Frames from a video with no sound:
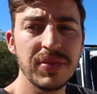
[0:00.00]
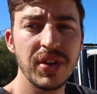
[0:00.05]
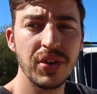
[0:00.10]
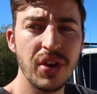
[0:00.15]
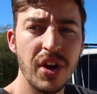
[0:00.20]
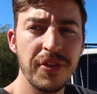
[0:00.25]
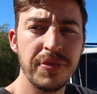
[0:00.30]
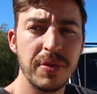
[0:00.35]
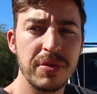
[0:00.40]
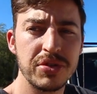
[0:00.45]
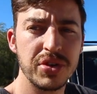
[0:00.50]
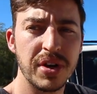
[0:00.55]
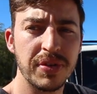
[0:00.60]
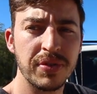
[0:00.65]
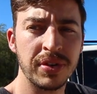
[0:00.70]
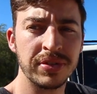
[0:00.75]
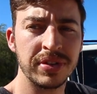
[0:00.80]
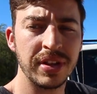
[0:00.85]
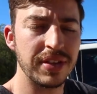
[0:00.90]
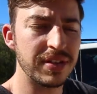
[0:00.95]
No four-wheel
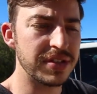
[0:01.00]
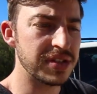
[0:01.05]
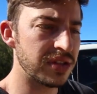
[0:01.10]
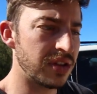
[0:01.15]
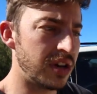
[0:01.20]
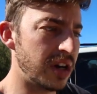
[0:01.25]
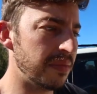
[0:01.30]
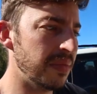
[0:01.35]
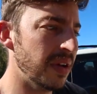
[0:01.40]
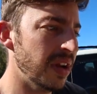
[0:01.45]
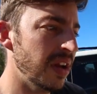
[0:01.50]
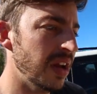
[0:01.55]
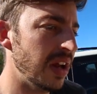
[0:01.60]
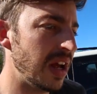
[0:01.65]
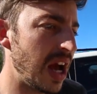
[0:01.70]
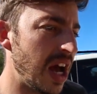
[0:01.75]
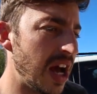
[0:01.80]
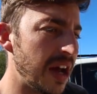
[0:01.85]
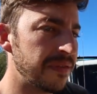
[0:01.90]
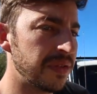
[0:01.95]
drive content this time
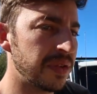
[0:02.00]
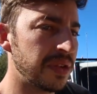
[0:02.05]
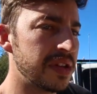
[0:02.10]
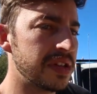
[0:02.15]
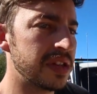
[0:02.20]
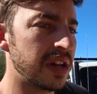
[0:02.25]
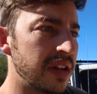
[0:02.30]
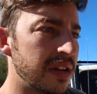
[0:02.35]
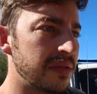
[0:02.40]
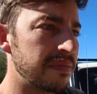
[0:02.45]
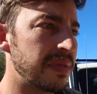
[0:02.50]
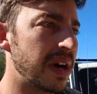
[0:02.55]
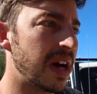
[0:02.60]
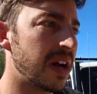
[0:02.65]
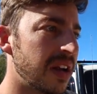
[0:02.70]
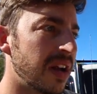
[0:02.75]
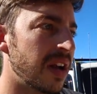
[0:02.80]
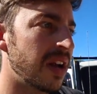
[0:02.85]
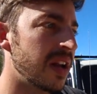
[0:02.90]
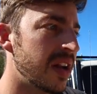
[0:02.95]
for New Zealand,
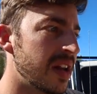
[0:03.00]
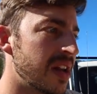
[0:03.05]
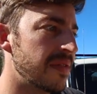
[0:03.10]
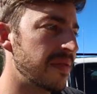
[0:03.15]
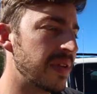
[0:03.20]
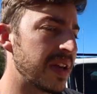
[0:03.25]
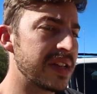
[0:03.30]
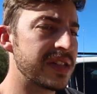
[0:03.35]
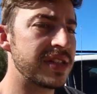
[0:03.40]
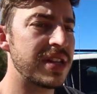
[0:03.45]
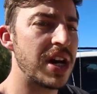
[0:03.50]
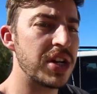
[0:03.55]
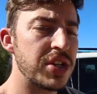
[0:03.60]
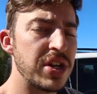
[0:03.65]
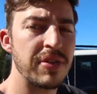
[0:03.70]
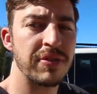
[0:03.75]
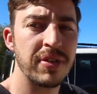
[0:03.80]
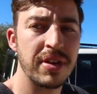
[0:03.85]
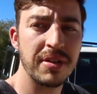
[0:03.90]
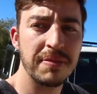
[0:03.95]
but if we can start
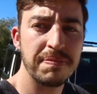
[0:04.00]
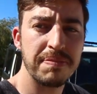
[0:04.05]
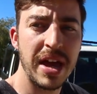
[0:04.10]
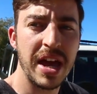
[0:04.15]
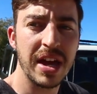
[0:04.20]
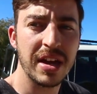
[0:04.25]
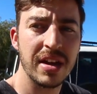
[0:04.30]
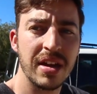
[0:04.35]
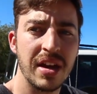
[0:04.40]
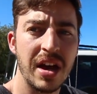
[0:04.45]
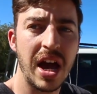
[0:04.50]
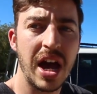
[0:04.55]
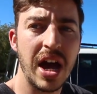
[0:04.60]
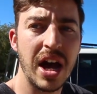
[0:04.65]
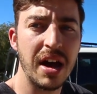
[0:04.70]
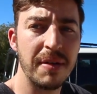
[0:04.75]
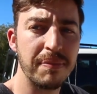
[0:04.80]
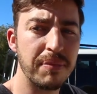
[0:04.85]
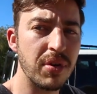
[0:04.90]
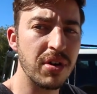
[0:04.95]
traveling back
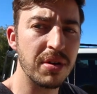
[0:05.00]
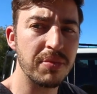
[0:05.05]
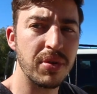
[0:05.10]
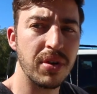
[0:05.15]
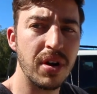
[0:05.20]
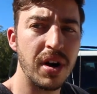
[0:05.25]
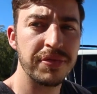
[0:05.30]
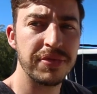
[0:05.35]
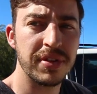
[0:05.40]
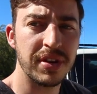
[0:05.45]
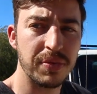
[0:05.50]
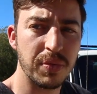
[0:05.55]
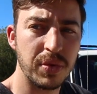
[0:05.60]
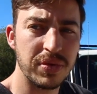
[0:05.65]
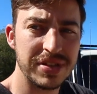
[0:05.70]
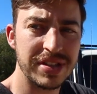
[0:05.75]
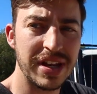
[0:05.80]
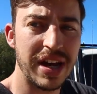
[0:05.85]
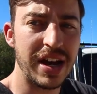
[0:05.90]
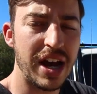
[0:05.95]
more and more often,
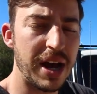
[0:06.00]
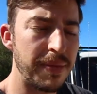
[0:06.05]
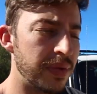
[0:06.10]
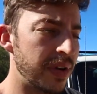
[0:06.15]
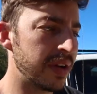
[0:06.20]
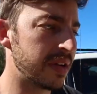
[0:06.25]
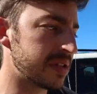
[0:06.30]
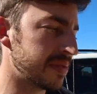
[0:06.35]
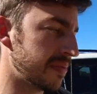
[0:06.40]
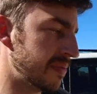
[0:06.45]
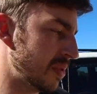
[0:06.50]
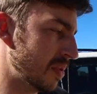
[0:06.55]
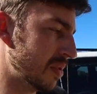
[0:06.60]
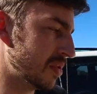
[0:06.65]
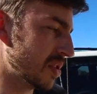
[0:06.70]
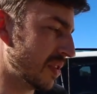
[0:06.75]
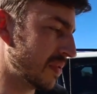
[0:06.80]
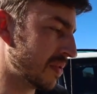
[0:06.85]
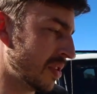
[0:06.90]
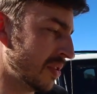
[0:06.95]
we'll start uploading some
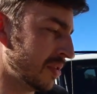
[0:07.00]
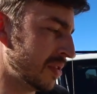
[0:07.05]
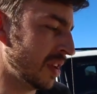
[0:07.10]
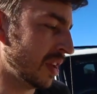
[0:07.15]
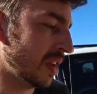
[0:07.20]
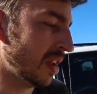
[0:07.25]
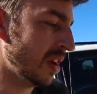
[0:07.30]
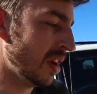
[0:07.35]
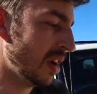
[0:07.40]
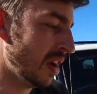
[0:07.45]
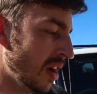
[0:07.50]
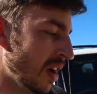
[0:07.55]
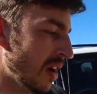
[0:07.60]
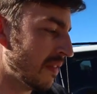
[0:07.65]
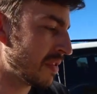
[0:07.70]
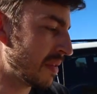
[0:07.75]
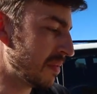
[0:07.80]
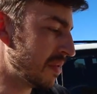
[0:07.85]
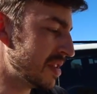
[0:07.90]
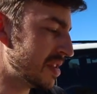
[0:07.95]
four-wheel drive content
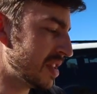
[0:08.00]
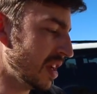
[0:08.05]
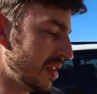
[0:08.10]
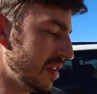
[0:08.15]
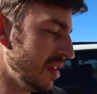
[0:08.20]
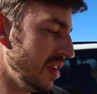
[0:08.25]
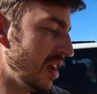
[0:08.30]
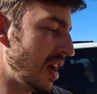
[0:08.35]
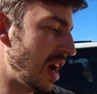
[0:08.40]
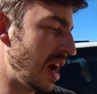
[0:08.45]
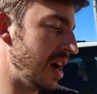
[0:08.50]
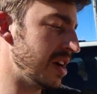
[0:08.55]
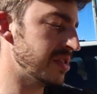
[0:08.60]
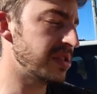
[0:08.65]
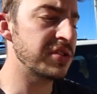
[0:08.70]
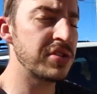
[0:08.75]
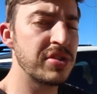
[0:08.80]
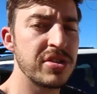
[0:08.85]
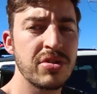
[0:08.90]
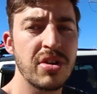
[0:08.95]
from New Zealand.
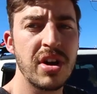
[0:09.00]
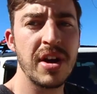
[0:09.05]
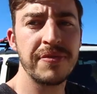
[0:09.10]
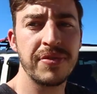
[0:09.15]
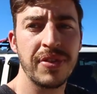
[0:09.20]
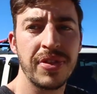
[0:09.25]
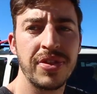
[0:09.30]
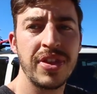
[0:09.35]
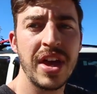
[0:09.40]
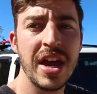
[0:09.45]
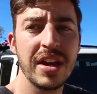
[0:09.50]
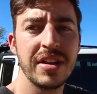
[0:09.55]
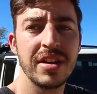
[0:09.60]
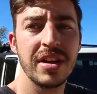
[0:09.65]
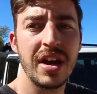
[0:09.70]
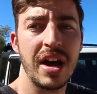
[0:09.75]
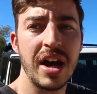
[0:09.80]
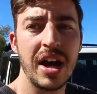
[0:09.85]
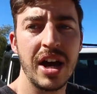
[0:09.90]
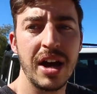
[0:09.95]
So subscribe for that.
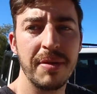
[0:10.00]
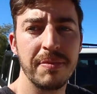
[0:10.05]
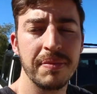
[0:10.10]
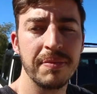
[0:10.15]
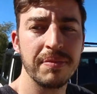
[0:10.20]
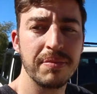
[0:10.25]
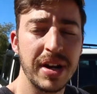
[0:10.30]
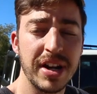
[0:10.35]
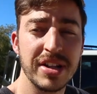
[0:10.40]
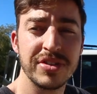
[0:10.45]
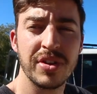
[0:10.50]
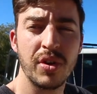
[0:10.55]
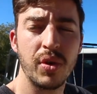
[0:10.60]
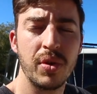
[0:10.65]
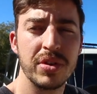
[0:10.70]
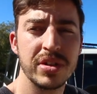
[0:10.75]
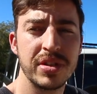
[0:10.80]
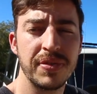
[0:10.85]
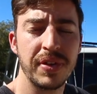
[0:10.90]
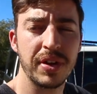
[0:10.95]
But as
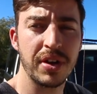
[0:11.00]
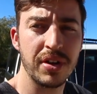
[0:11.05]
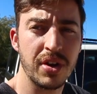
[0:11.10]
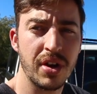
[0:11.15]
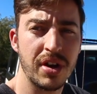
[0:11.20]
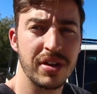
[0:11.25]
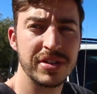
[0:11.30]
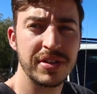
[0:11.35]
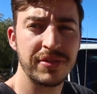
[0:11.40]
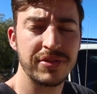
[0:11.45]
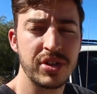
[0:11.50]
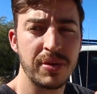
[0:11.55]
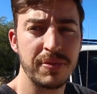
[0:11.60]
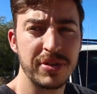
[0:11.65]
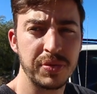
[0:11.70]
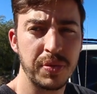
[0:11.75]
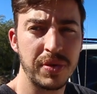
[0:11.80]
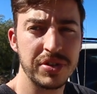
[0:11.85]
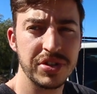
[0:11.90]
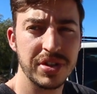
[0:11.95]
always, thank you guys so
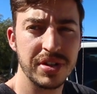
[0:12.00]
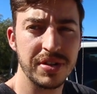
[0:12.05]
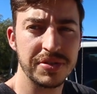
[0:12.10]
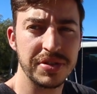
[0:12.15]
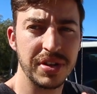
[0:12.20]
much for watching.